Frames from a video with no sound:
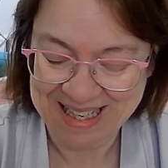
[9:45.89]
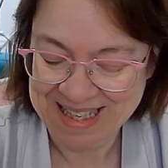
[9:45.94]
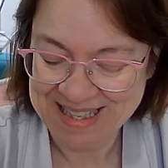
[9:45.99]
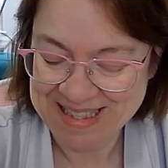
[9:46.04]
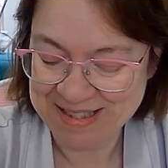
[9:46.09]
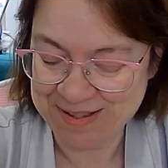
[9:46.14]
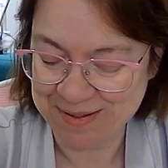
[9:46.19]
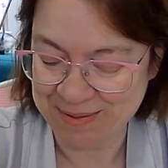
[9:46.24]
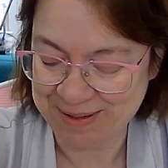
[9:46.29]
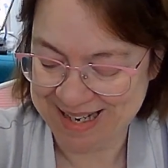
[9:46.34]

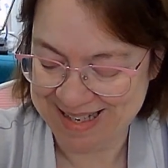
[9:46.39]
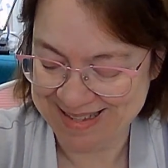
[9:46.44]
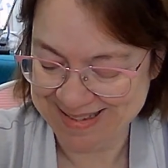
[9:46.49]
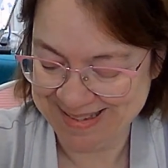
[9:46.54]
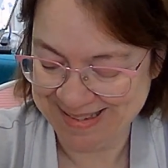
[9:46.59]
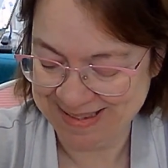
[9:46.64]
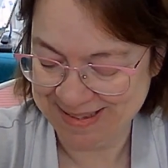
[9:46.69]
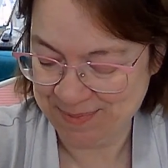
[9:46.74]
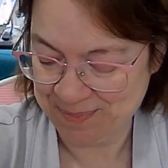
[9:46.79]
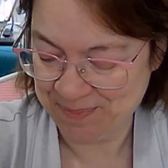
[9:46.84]
So,
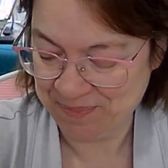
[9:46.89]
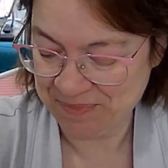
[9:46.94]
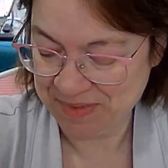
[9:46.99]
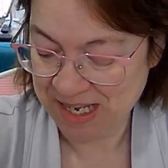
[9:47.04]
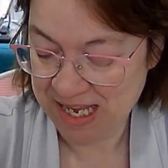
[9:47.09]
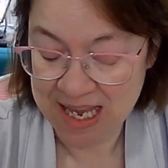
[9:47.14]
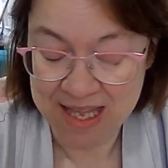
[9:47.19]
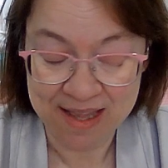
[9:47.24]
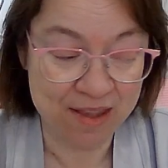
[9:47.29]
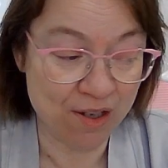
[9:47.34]

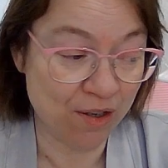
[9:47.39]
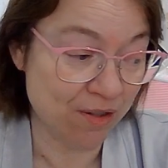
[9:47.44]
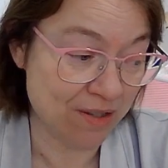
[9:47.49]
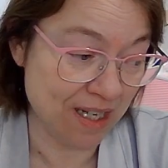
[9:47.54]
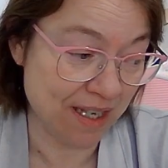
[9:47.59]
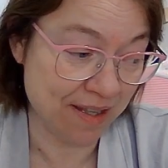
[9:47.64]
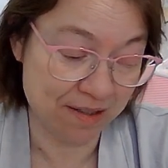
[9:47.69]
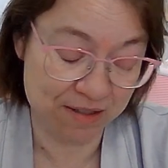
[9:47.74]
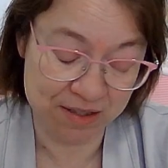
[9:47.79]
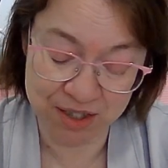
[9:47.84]
yes. Those
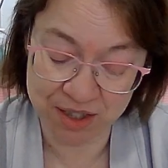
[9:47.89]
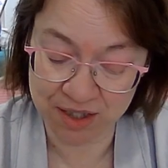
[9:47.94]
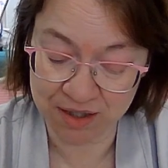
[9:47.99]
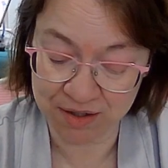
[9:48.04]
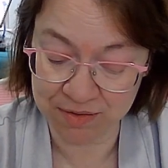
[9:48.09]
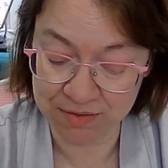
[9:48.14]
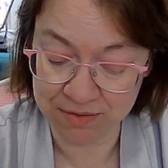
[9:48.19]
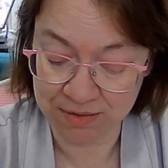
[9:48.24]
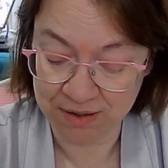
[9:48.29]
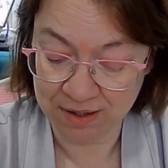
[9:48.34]
other
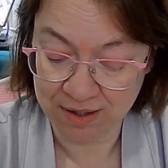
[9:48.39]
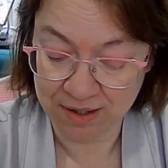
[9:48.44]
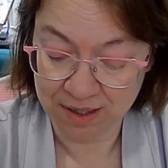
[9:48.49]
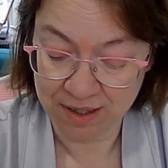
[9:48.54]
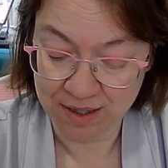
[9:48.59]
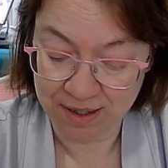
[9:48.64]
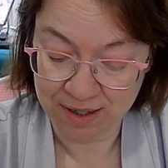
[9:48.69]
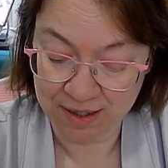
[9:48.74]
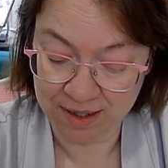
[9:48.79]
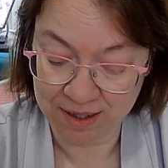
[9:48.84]
two...
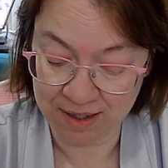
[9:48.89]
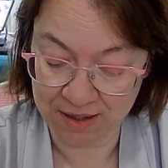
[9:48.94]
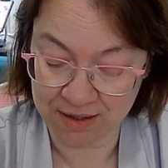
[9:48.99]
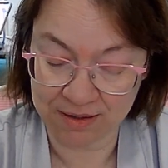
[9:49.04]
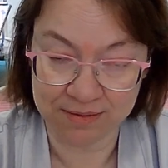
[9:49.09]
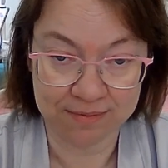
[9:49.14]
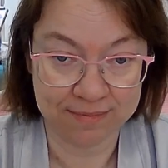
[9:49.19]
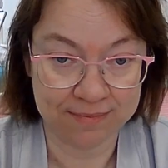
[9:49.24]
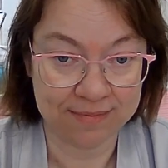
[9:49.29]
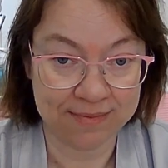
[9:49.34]

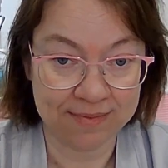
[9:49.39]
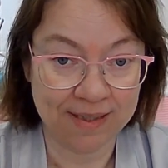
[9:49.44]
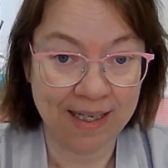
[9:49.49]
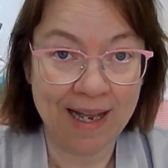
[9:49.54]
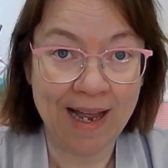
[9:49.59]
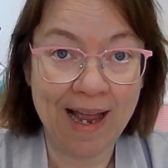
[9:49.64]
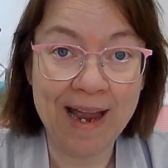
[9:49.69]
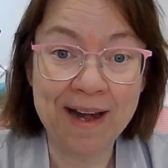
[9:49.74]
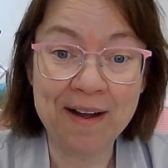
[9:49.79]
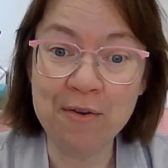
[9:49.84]

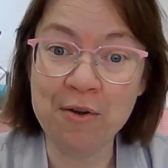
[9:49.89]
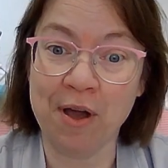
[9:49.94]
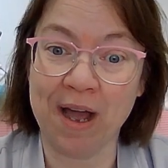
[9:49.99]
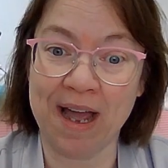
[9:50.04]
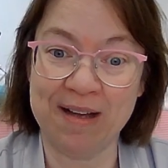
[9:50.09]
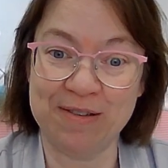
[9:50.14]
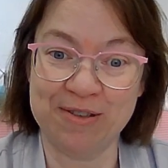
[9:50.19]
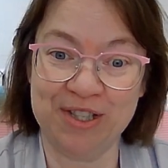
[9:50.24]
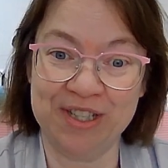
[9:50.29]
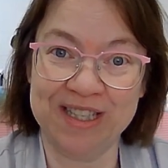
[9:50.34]
I don't know
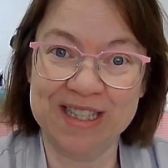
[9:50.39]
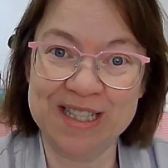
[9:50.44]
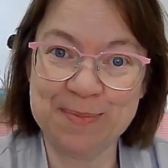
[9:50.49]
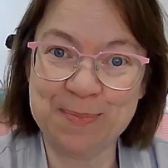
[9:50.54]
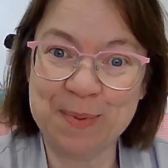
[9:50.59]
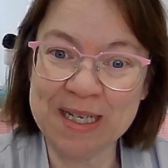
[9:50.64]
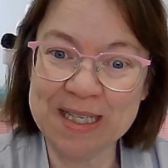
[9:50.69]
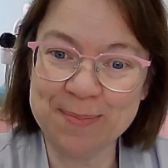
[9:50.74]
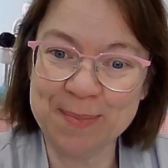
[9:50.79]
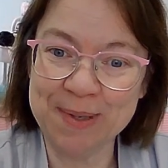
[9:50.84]
how she
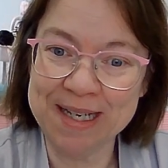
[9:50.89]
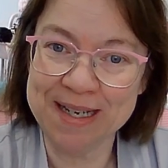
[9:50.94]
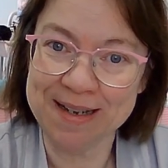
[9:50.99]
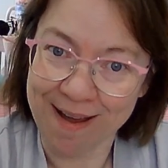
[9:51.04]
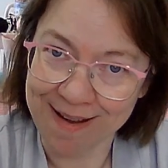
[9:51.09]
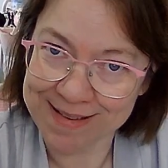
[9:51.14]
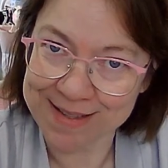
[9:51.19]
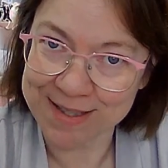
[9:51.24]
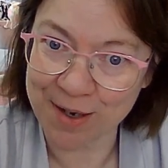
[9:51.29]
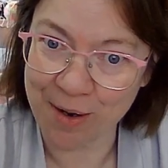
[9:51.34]
expects me
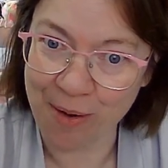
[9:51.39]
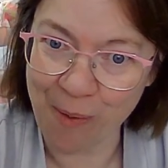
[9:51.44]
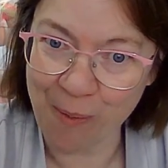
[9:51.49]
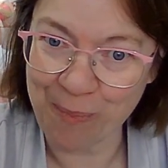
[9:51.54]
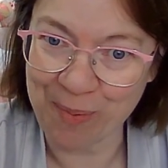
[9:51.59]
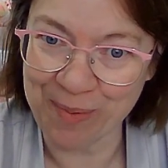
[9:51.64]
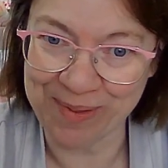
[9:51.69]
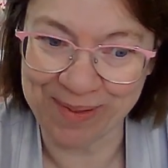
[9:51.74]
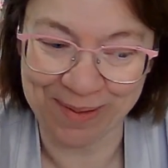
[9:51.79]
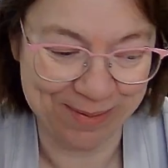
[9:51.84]
not to
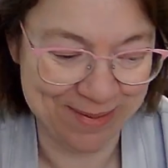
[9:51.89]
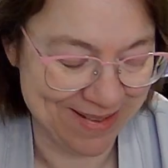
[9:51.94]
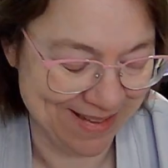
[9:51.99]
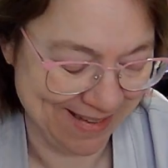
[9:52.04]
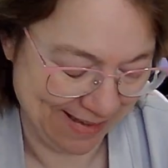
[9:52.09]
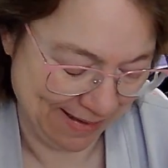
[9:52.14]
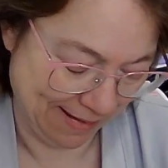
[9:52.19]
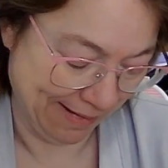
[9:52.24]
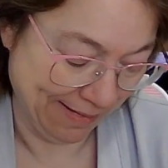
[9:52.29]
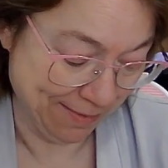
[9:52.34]
open them.
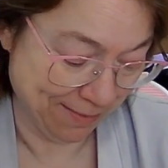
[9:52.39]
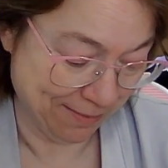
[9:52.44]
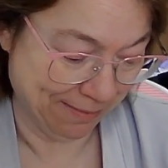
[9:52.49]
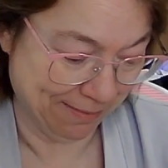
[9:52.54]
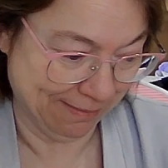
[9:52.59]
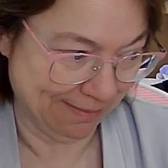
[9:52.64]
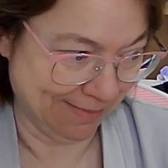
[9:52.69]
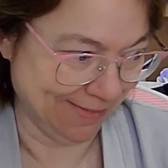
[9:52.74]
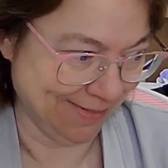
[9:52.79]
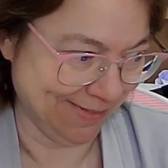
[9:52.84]
Like, I
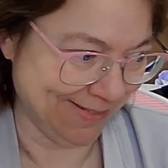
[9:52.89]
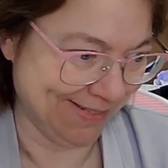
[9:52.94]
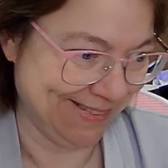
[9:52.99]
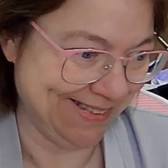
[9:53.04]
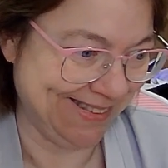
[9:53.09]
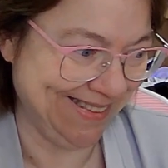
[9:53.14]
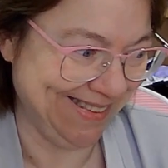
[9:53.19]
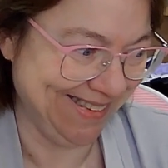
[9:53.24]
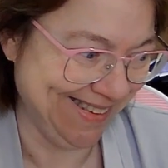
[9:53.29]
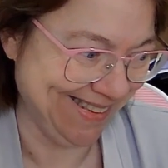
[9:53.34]
don't know.
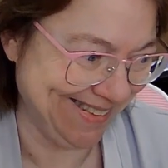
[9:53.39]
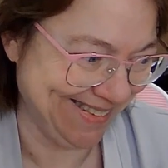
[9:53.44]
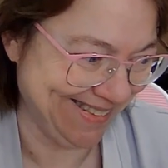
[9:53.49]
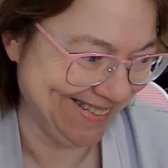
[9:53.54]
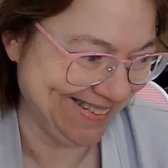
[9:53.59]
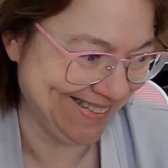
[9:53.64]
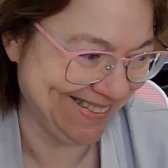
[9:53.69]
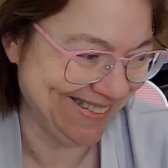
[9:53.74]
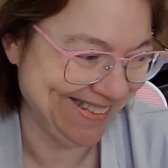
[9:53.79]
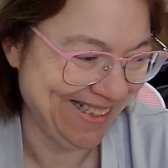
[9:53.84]

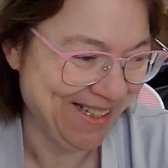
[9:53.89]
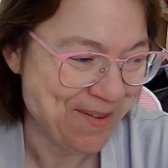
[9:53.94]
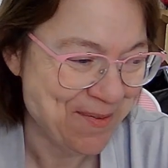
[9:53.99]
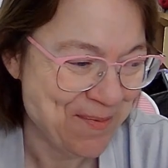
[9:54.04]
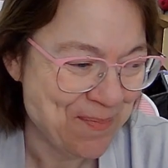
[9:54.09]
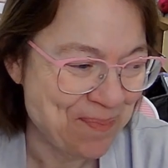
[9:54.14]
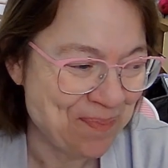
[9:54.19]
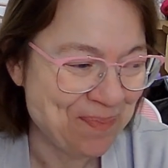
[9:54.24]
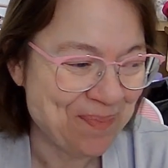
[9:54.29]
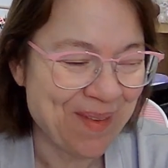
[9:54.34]
Jeez.
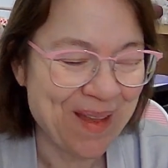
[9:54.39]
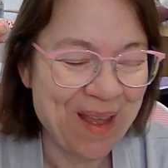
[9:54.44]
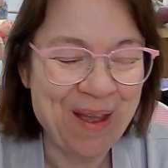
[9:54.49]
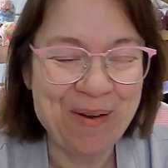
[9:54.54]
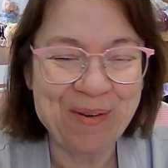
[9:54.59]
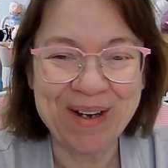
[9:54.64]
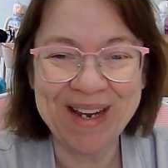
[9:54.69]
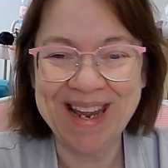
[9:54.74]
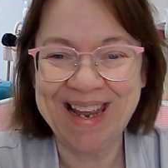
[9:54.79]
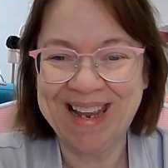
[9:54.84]

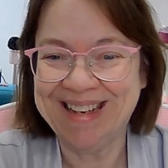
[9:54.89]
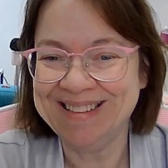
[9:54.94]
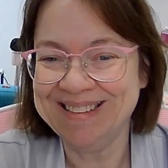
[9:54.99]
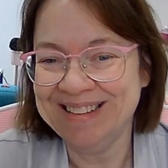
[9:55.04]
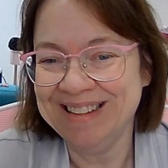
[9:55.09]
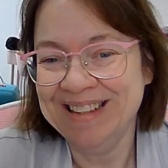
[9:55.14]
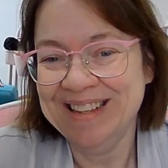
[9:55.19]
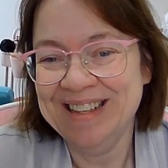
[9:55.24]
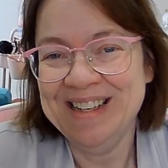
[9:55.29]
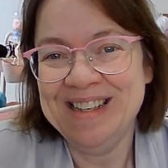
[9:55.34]
Okay.
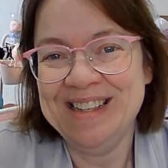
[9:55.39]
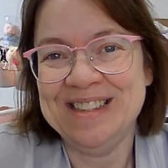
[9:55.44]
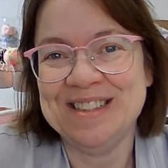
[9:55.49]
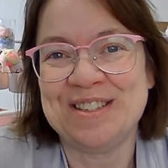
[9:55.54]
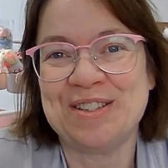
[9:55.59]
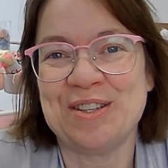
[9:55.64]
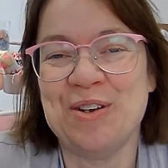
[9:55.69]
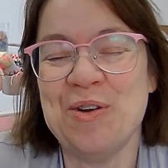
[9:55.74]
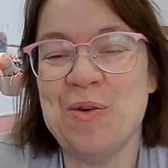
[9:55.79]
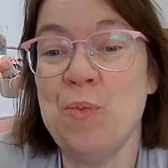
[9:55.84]

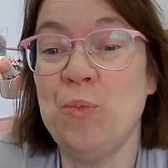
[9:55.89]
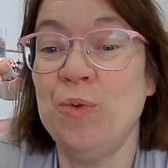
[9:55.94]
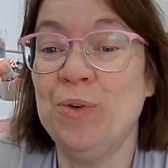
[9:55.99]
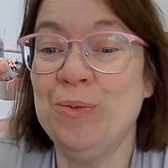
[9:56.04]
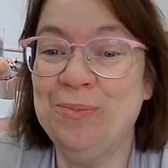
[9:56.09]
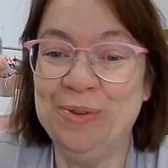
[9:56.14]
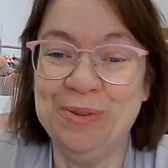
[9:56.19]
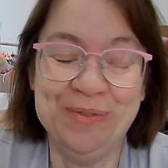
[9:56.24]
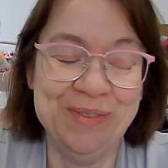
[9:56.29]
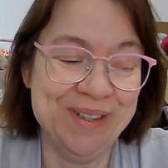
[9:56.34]
So,
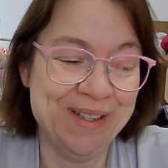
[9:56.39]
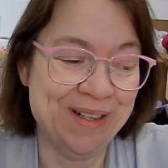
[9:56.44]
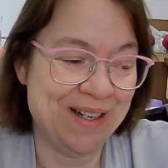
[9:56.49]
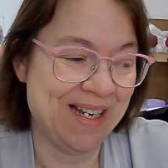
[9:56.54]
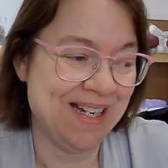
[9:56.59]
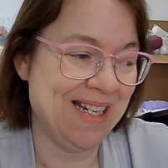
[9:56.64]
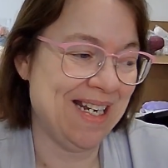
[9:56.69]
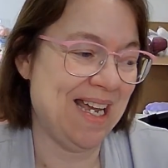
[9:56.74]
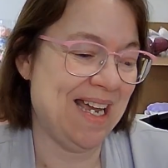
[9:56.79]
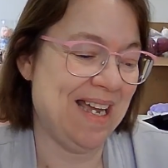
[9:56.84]
we're moving
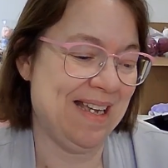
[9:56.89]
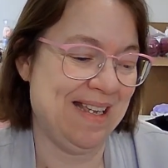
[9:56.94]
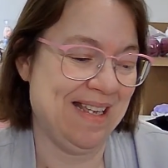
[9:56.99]
on.